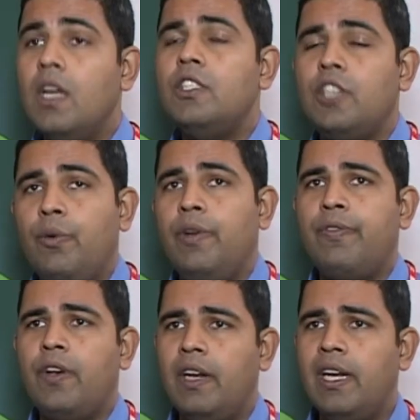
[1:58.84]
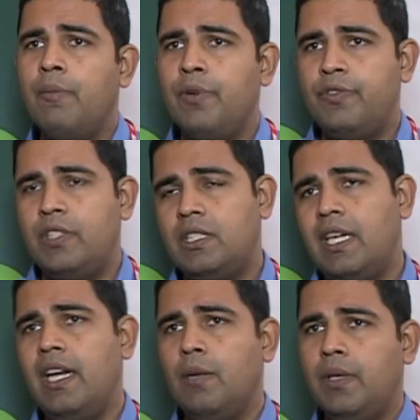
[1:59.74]
So we've got a number of
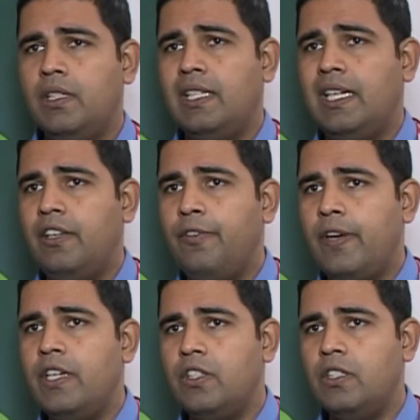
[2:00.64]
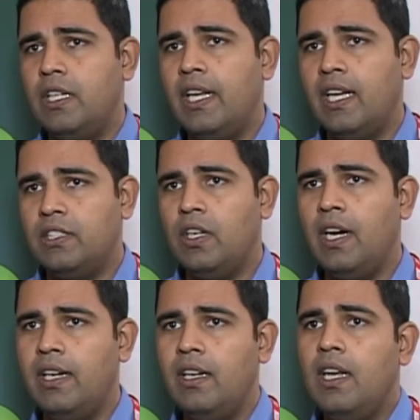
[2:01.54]
sustainability features in our
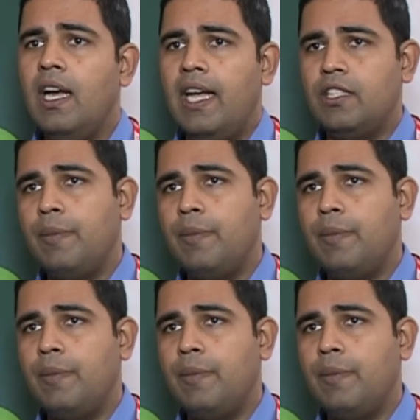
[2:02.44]
site. As I